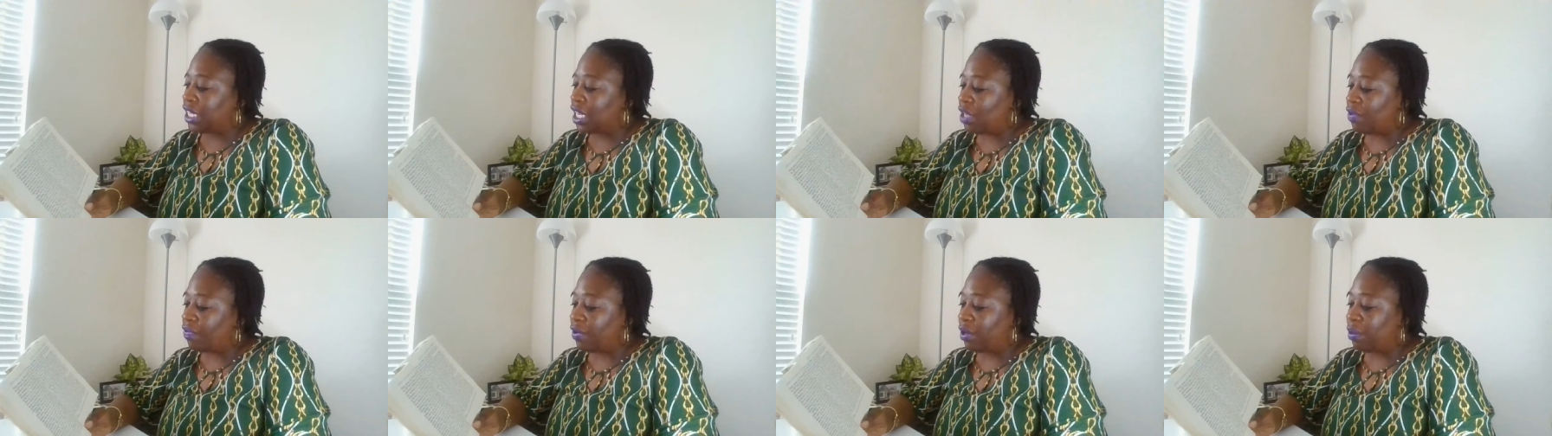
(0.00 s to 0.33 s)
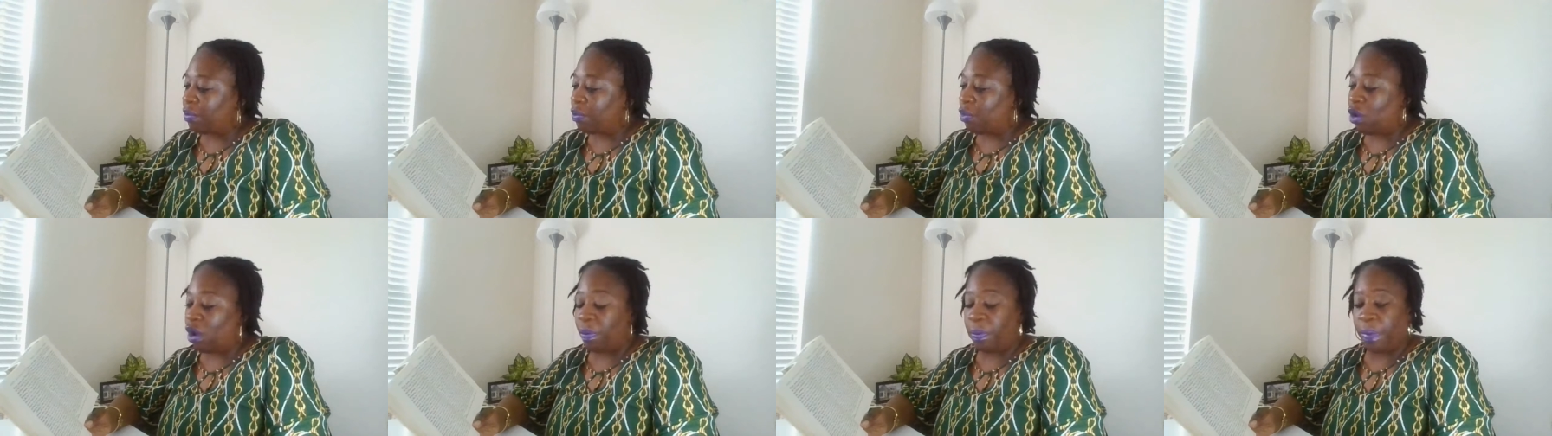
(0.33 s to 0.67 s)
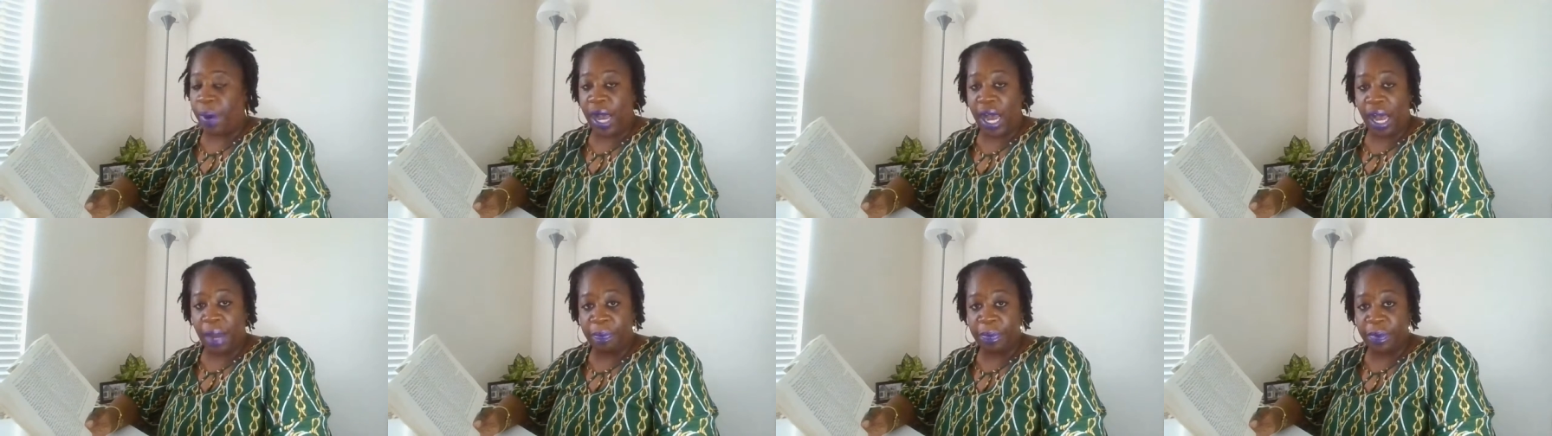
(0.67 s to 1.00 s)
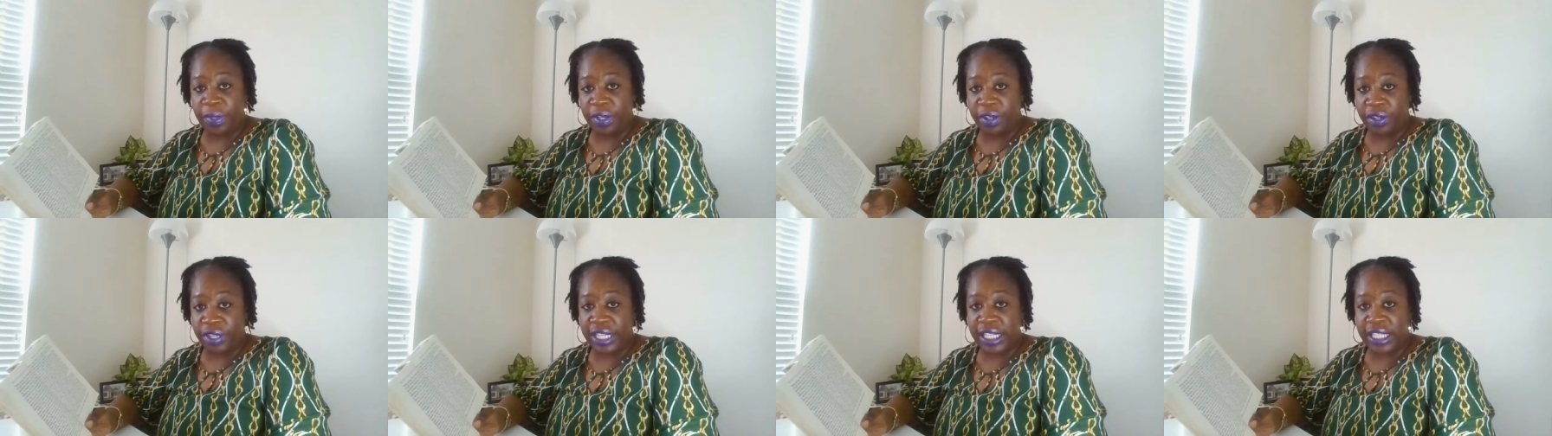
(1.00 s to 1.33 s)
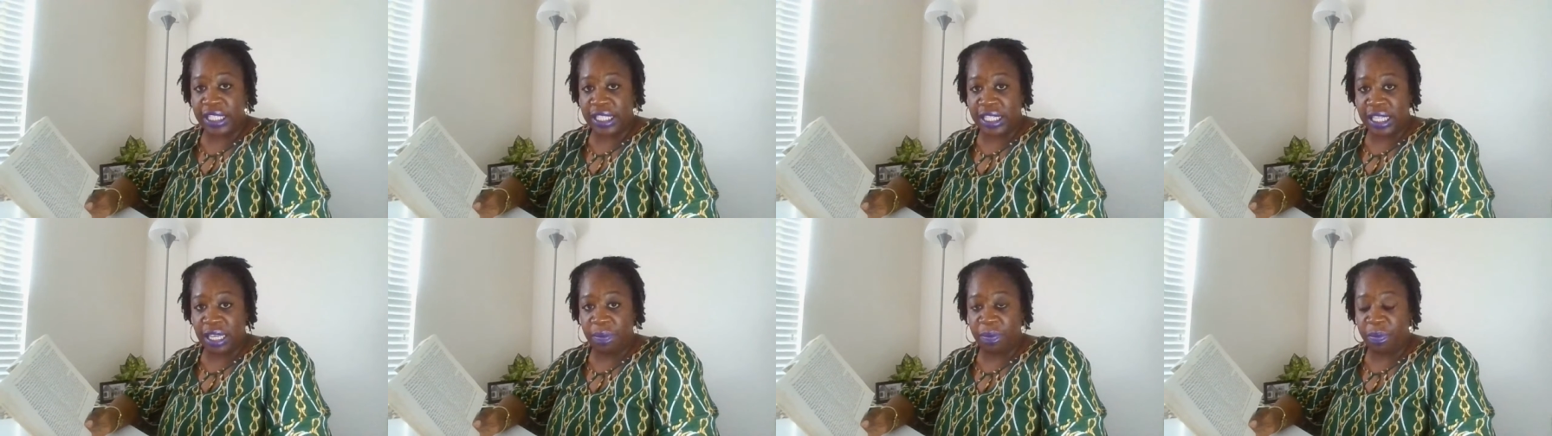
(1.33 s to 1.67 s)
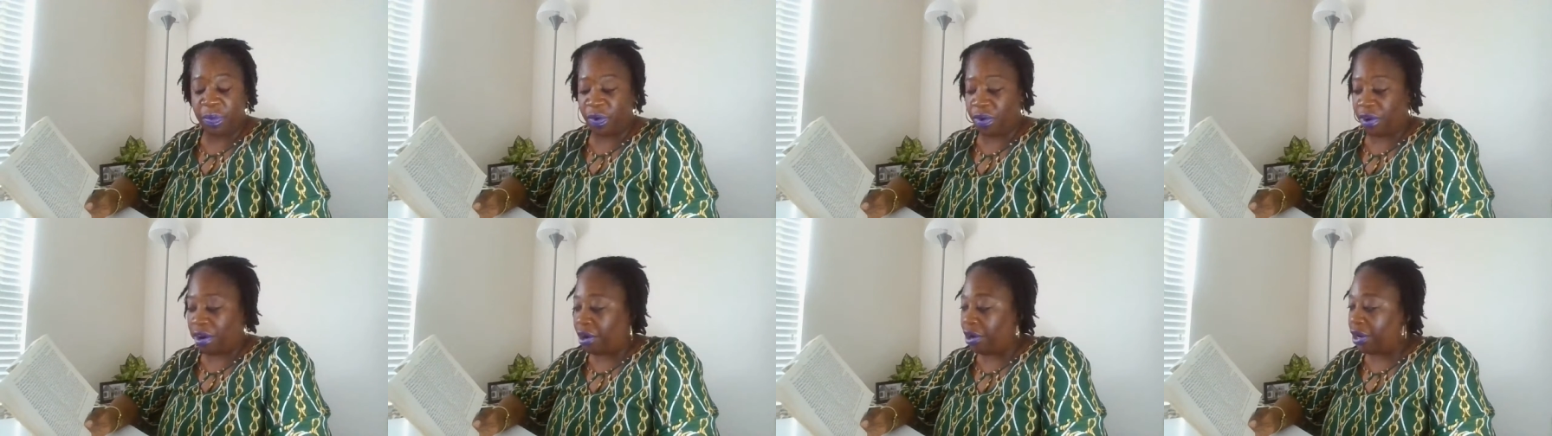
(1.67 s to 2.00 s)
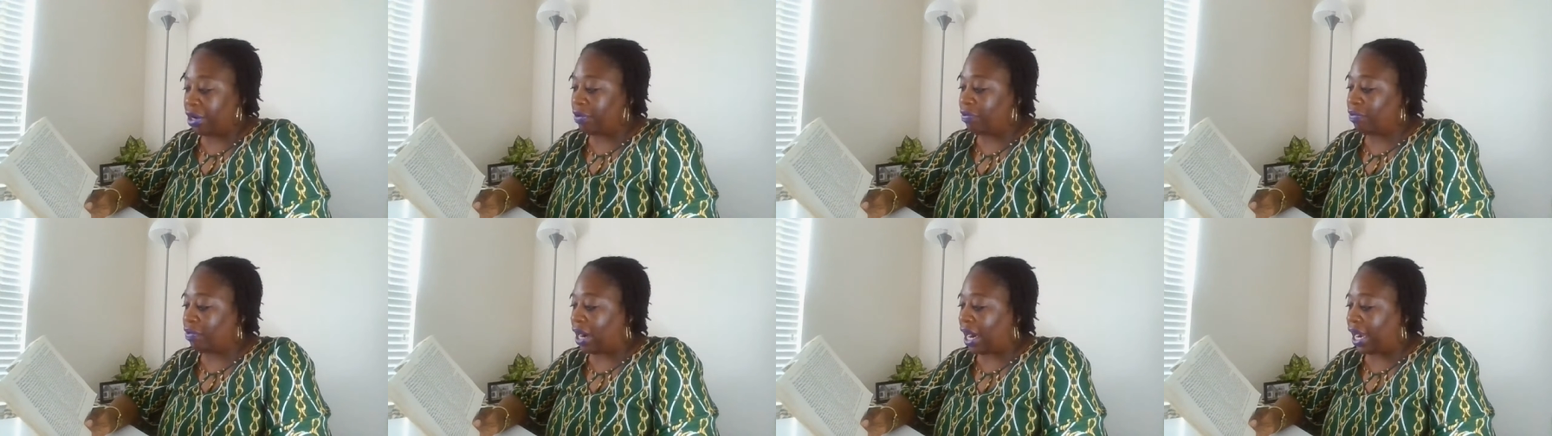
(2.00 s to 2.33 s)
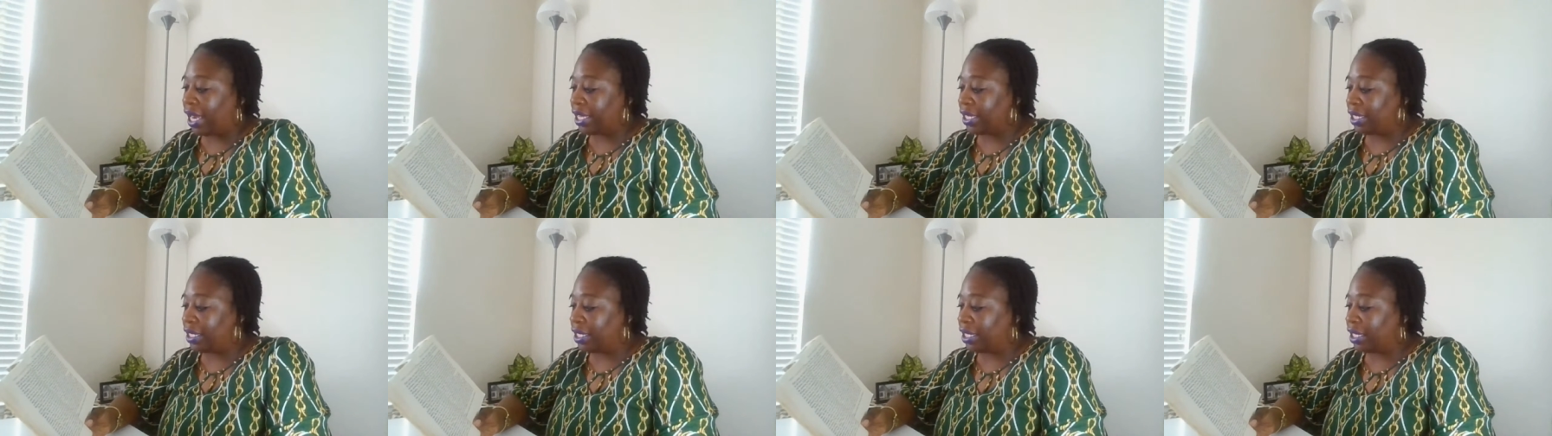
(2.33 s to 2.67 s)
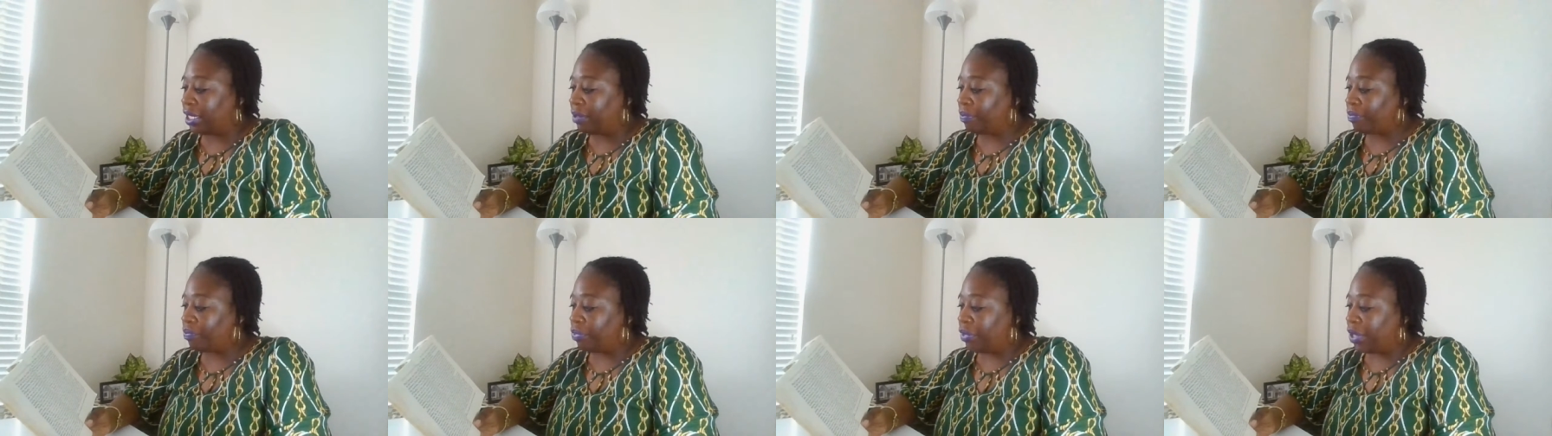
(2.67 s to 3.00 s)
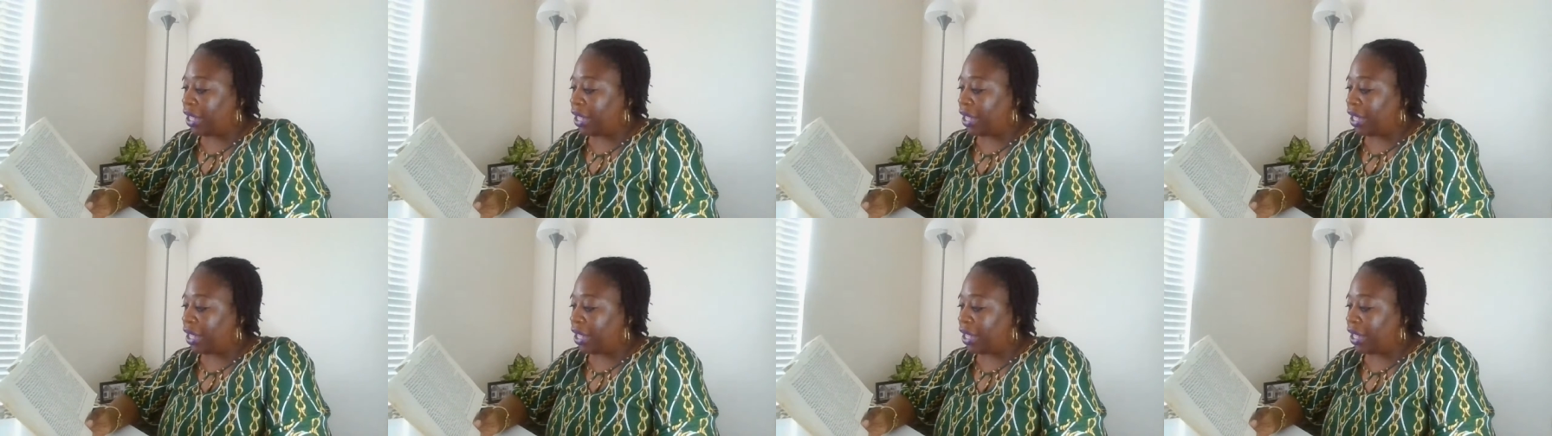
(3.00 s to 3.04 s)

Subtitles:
even more popular contemporary Riley